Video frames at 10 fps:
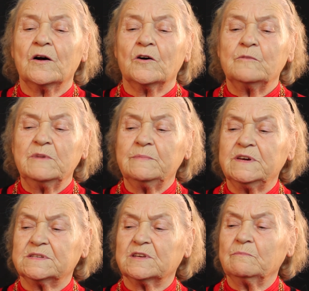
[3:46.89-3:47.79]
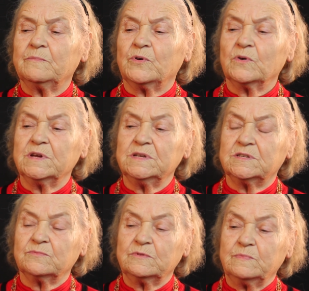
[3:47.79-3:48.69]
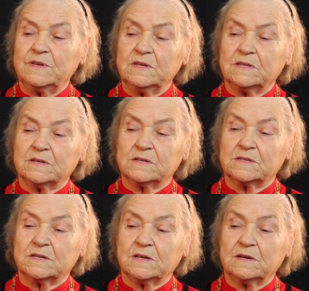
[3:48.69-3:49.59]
Or maybe at some point it would be that